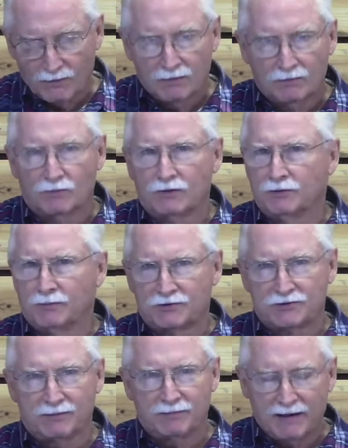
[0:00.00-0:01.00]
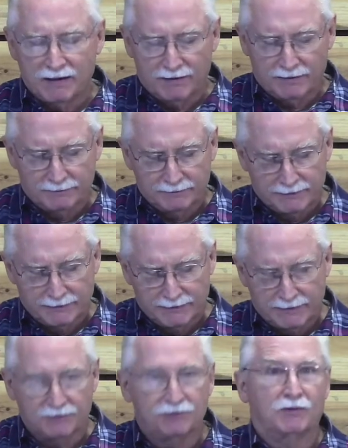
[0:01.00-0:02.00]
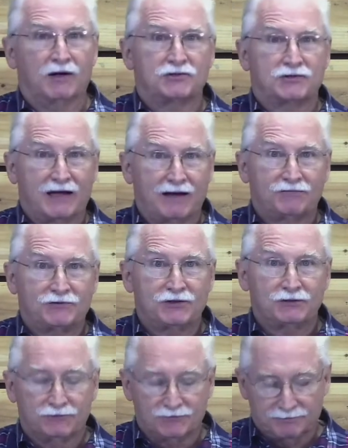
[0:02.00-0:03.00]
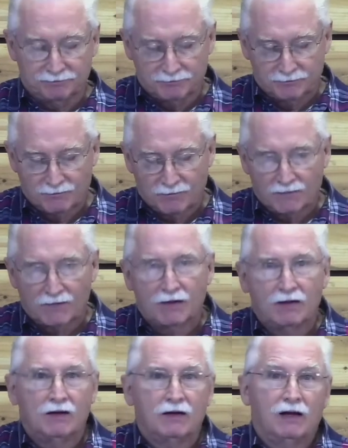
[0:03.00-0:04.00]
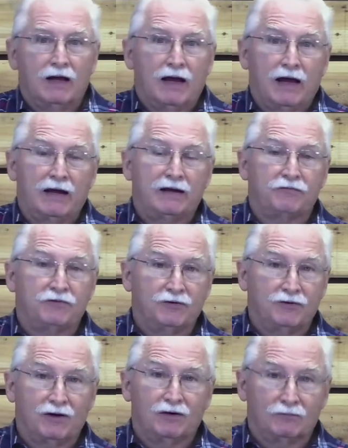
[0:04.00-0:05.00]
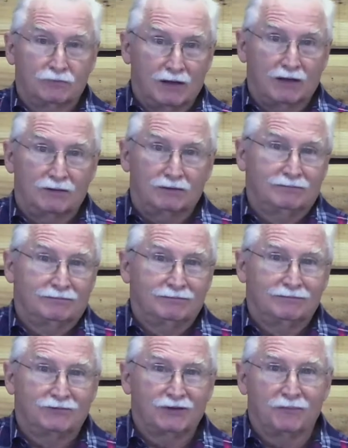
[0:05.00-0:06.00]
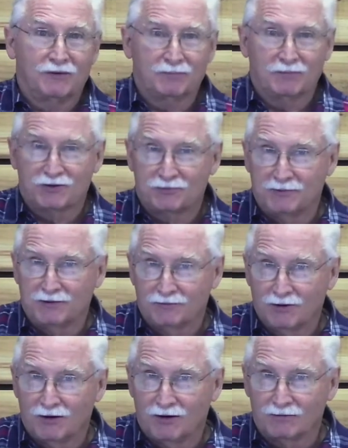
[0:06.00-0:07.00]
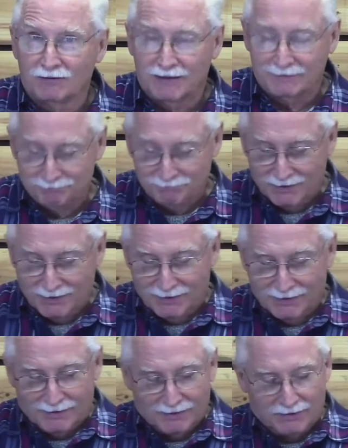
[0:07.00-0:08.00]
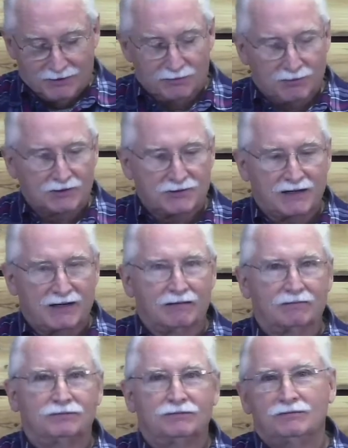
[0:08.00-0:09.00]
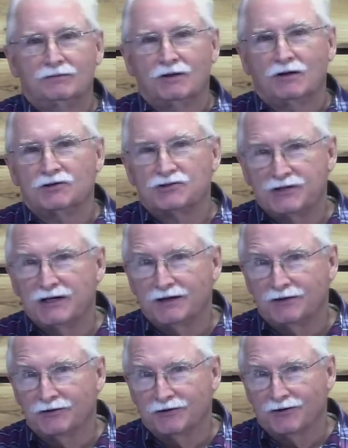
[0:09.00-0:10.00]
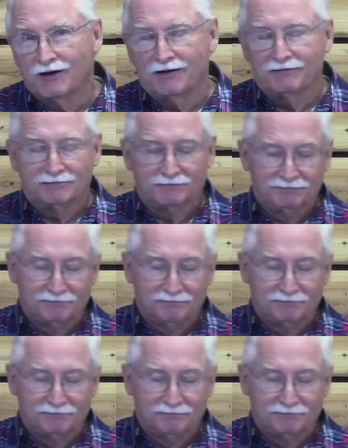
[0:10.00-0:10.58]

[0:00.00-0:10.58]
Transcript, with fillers: Well, you must get married. Uh, you must have children. And if you don't, well, something must be wrong, right? You must have sin in your life.